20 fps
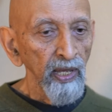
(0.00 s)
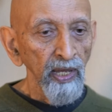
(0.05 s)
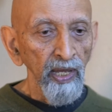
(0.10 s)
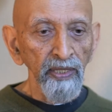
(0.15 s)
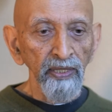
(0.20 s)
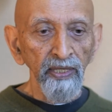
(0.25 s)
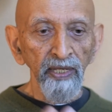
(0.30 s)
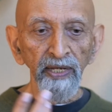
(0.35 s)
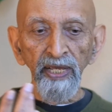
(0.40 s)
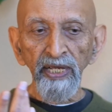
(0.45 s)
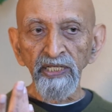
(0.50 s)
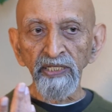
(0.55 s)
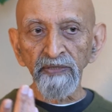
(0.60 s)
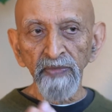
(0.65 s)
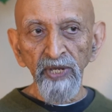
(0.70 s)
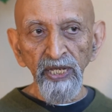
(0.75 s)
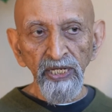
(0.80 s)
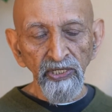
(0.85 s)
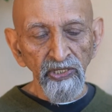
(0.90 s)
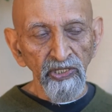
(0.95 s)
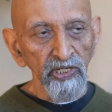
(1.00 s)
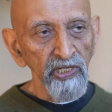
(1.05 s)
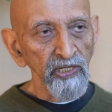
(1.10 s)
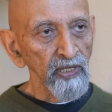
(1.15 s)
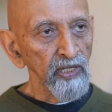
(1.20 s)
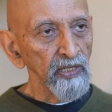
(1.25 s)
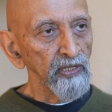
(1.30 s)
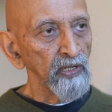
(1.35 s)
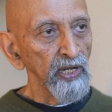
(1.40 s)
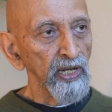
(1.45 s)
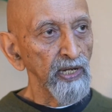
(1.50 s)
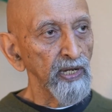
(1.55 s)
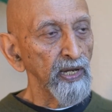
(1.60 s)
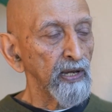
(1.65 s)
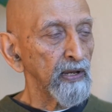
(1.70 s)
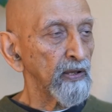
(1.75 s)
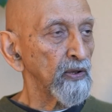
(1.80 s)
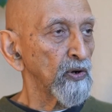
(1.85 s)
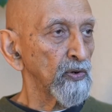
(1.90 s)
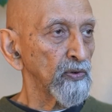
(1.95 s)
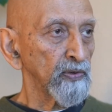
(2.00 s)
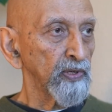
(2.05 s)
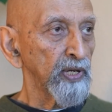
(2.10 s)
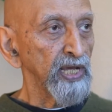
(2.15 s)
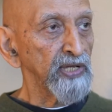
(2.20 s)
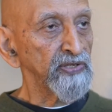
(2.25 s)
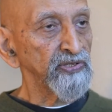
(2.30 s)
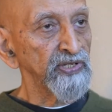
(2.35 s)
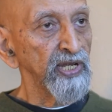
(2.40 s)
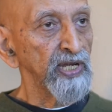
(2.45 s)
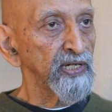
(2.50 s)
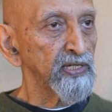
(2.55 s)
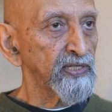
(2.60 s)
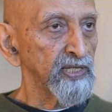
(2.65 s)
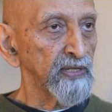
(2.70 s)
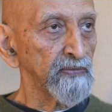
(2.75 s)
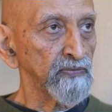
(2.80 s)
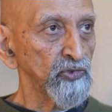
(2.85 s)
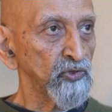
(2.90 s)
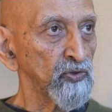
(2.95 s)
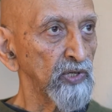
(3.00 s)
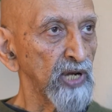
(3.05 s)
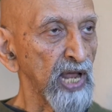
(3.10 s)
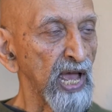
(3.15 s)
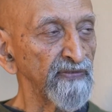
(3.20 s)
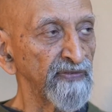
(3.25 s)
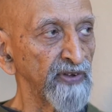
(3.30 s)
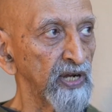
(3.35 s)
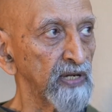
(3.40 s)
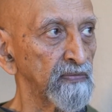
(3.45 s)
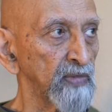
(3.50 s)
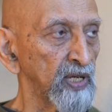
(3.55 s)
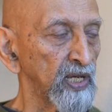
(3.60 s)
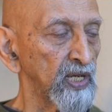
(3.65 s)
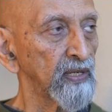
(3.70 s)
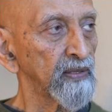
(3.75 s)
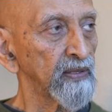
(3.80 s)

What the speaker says: and the next next day it seems to laugh at me?